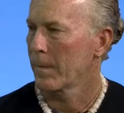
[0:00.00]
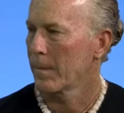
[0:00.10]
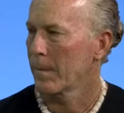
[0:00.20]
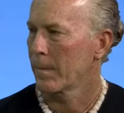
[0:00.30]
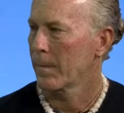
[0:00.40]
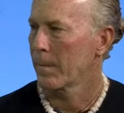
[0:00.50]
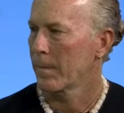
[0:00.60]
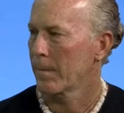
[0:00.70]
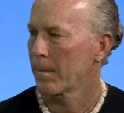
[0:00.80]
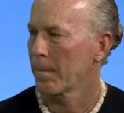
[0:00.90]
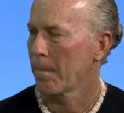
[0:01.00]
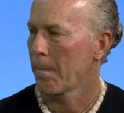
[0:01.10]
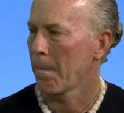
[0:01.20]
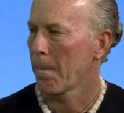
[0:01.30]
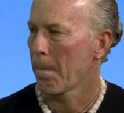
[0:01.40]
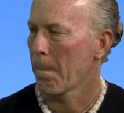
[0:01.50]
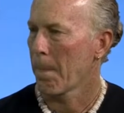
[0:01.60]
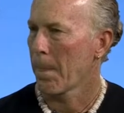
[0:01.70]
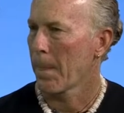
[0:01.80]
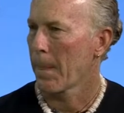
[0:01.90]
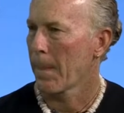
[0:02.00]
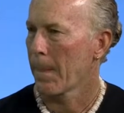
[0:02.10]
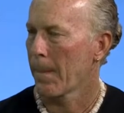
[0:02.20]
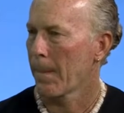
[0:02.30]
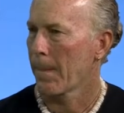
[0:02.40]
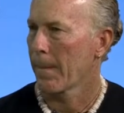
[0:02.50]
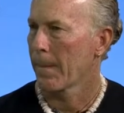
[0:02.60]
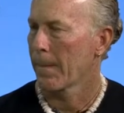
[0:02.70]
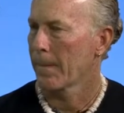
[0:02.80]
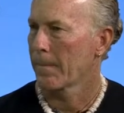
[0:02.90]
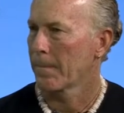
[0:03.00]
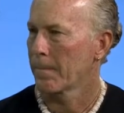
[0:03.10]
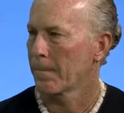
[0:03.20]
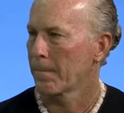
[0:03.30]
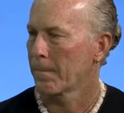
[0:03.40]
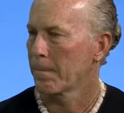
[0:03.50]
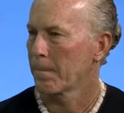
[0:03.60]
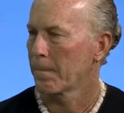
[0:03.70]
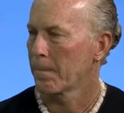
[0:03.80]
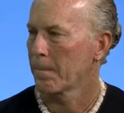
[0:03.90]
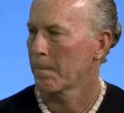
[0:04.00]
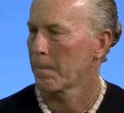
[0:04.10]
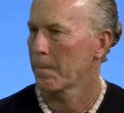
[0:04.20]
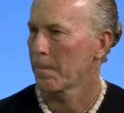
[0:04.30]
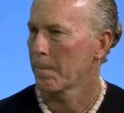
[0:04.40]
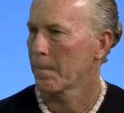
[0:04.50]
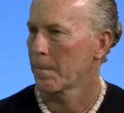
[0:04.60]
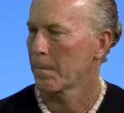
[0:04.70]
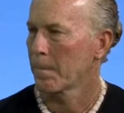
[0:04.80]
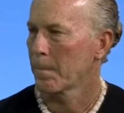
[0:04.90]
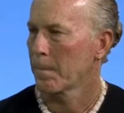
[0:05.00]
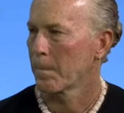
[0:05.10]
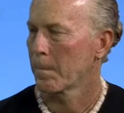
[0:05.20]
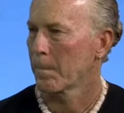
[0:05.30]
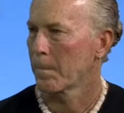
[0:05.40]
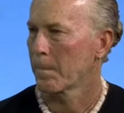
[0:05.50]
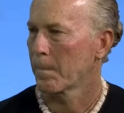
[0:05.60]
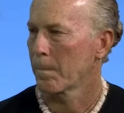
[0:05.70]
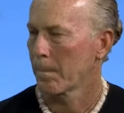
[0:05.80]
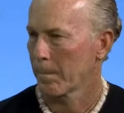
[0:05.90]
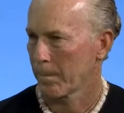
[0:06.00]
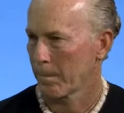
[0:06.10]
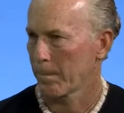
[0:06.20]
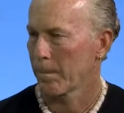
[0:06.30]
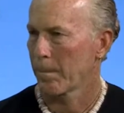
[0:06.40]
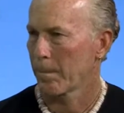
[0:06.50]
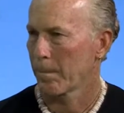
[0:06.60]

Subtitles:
This person isn't speaking.